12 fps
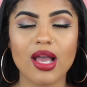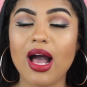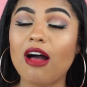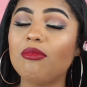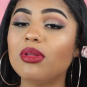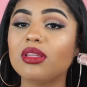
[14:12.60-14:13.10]

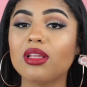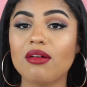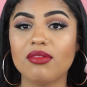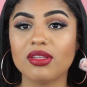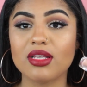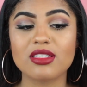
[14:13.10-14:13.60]
I've been
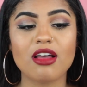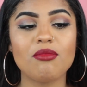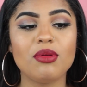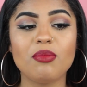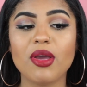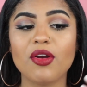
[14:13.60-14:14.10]
loving this. I've
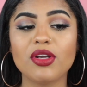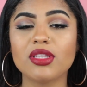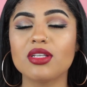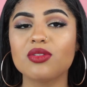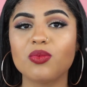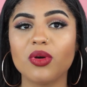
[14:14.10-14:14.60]
been pairing
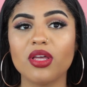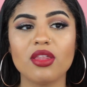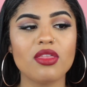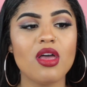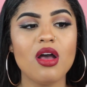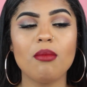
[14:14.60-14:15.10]
this
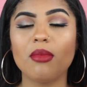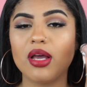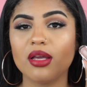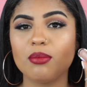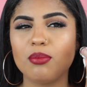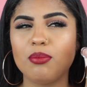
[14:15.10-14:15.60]
with
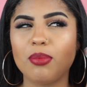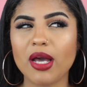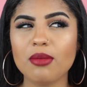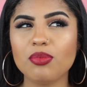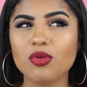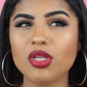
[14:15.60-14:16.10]
my
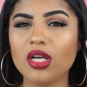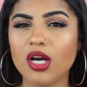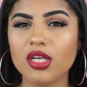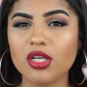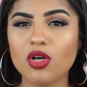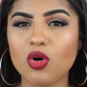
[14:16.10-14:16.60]
Bite Beauty
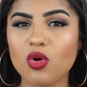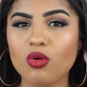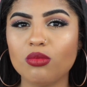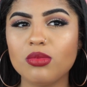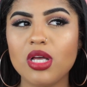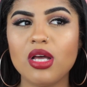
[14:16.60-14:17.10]

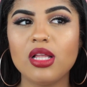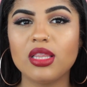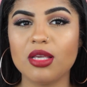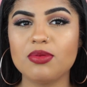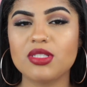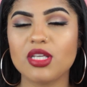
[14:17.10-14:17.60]
Honeycomb
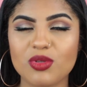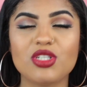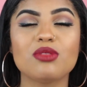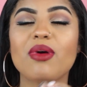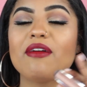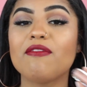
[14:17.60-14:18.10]
lipstick, which
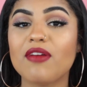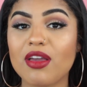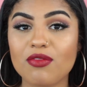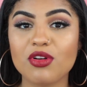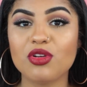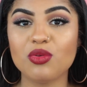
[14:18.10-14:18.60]
is my
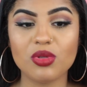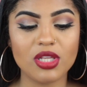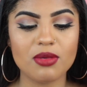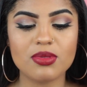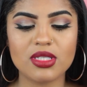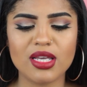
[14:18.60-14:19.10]
favorite nude
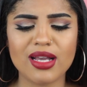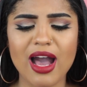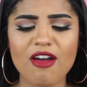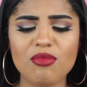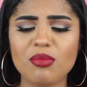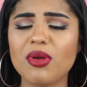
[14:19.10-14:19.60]
lipstick.
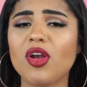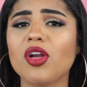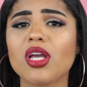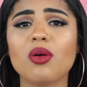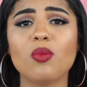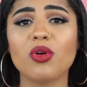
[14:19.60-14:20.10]
I've been
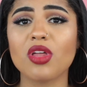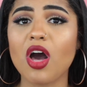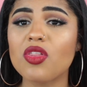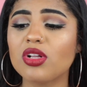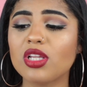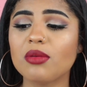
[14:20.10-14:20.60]
pairing it with
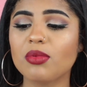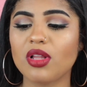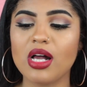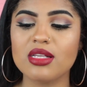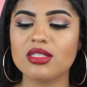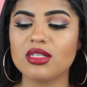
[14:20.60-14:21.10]
other lip
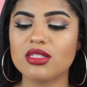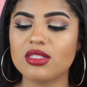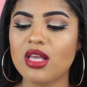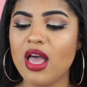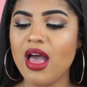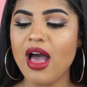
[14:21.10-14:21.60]

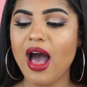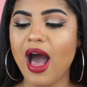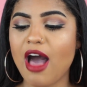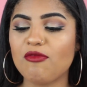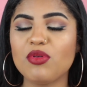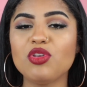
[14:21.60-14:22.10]
glosses.
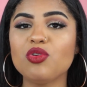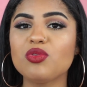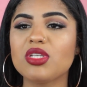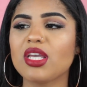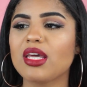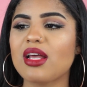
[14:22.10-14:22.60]
I've been
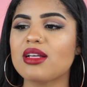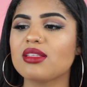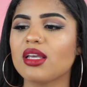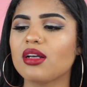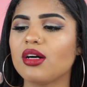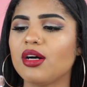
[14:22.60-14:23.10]
using it as
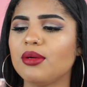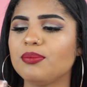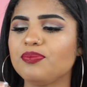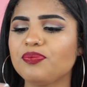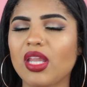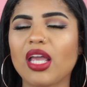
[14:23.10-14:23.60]
like
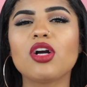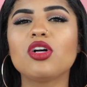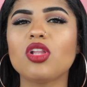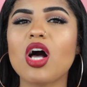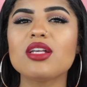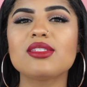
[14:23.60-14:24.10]
a
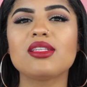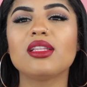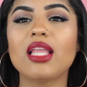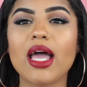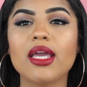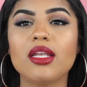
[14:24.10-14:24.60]
gloss to
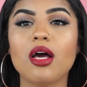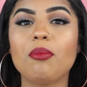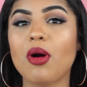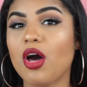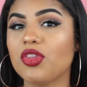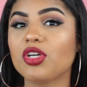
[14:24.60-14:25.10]
lighten
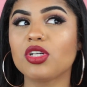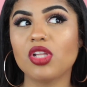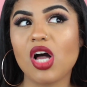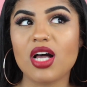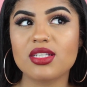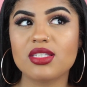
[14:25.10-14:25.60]
up other
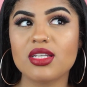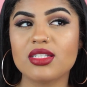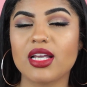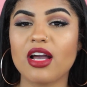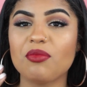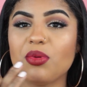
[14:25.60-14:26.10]

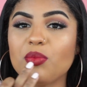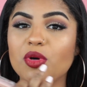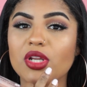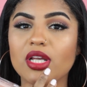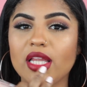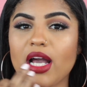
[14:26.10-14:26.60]
glosses. Like, I've been
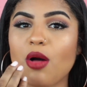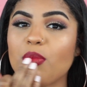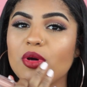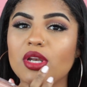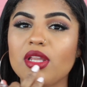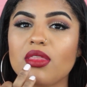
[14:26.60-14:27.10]
putting it, like,
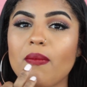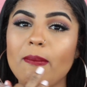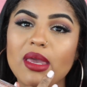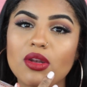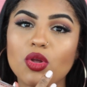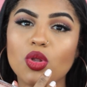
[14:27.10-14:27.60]
I'll put it in the
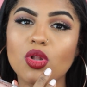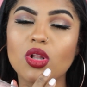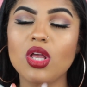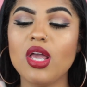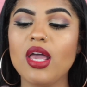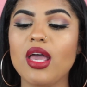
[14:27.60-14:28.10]

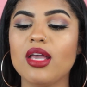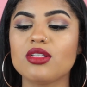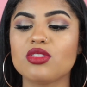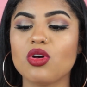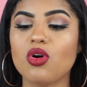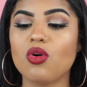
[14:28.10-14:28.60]
middle.
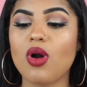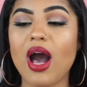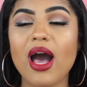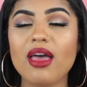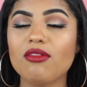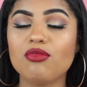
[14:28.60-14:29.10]
So
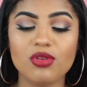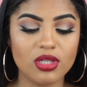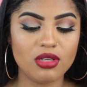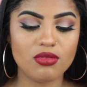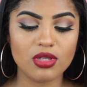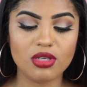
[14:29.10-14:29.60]
I
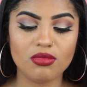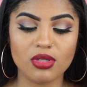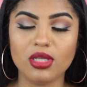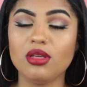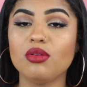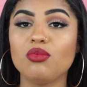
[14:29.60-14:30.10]
really, really,
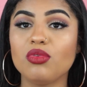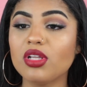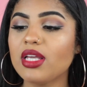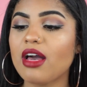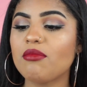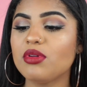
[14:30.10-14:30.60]
really,
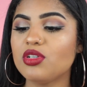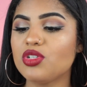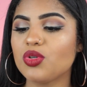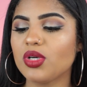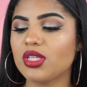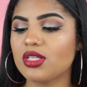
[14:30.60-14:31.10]
really have been
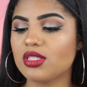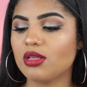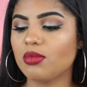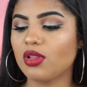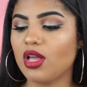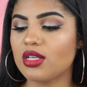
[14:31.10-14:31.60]
enjoying this
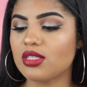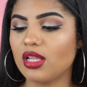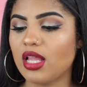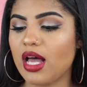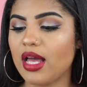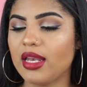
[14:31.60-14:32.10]
lip gloss a
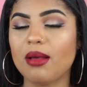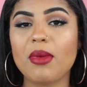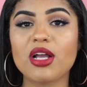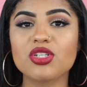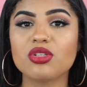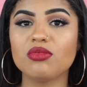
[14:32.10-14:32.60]
lot, and I'm
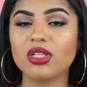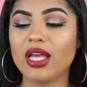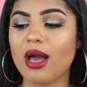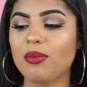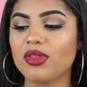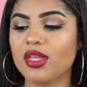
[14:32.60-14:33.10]
actually really
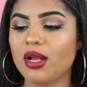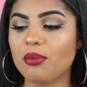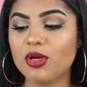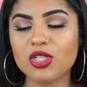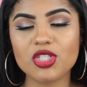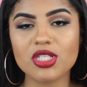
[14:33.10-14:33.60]
happy that I
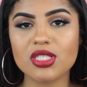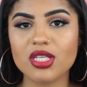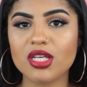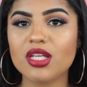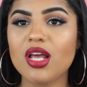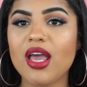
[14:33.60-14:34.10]
purchased
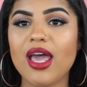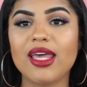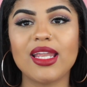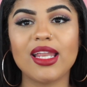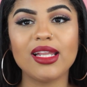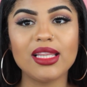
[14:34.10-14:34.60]
it
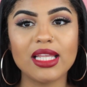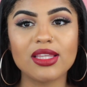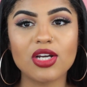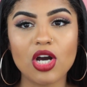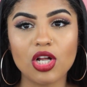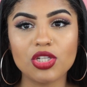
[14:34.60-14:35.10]
and I didn't let
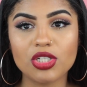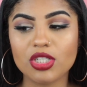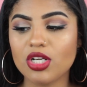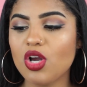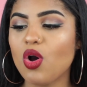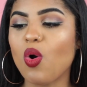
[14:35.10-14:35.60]
the
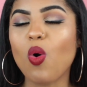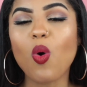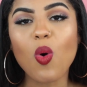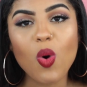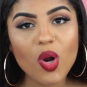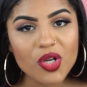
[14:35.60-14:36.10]
color
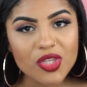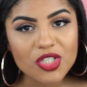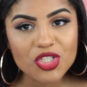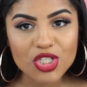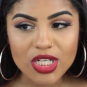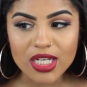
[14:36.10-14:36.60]
or the
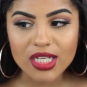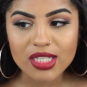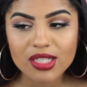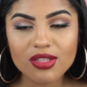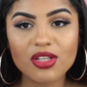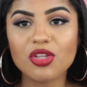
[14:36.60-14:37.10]

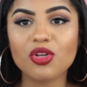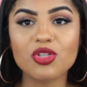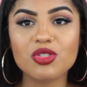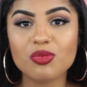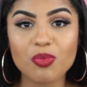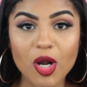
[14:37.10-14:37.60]
sheen, the little
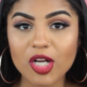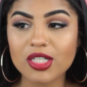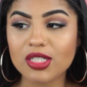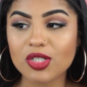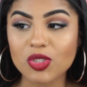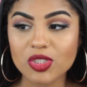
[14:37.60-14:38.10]

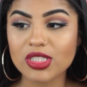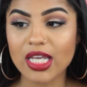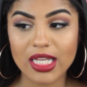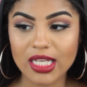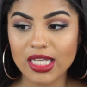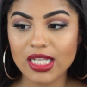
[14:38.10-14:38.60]
sparkles
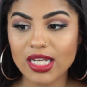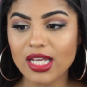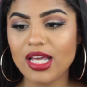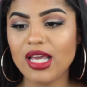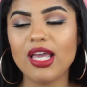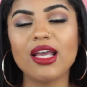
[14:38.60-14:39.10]
in it,
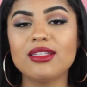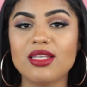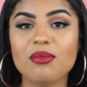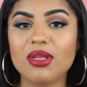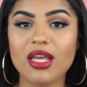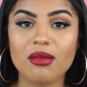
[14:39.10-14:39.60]

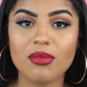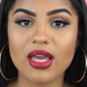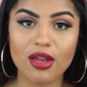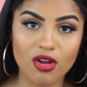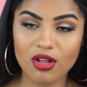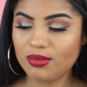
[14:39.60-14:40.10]
intimidate me
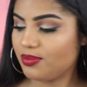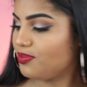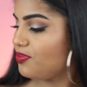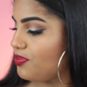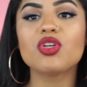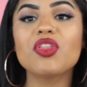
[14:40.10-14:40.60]
at all.
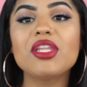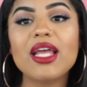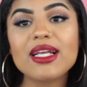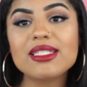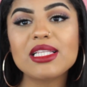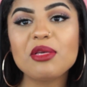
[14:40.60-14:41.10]
So the
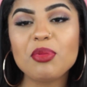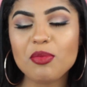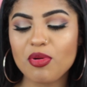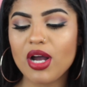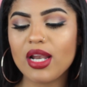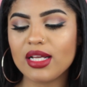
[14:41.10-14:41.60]
next lippy
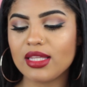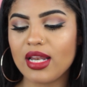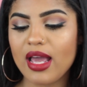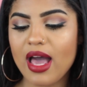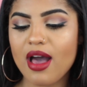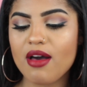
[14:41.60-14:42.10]
product that
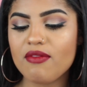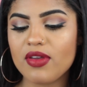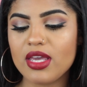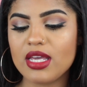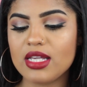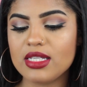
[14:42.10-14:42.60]
I have
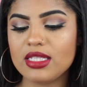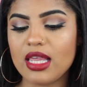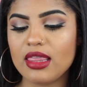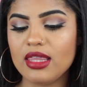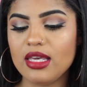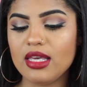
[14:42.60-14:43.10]
is
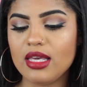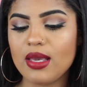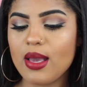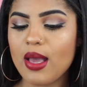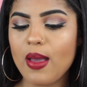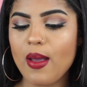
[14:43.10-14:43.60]

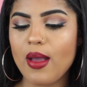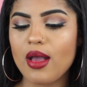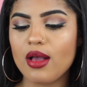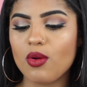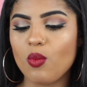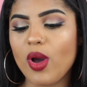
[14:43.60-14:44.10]
the
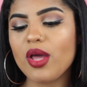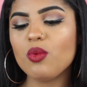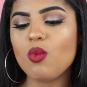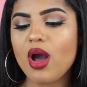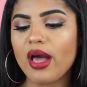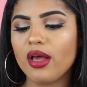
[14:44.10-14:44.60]
Wet
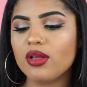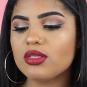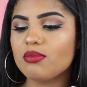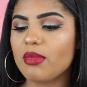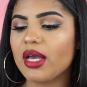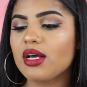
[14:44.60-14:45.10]
n
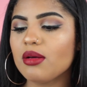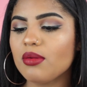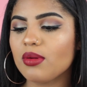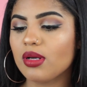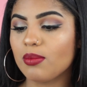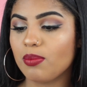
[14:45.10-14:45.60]
Wild Mega
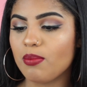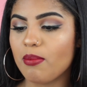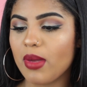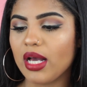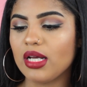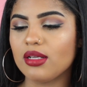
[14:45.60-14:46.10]

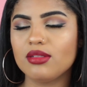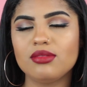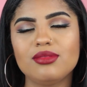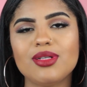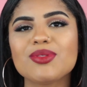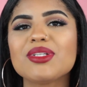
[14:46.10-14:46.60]

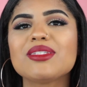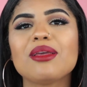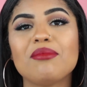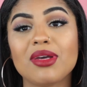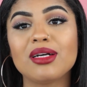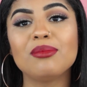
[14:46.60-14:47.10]
I was gonna
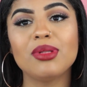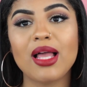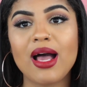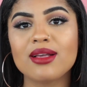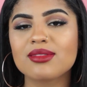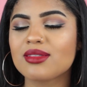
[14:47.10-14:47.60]
say Mega
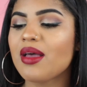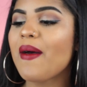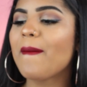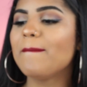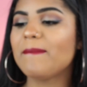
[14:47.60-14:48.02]
Blast.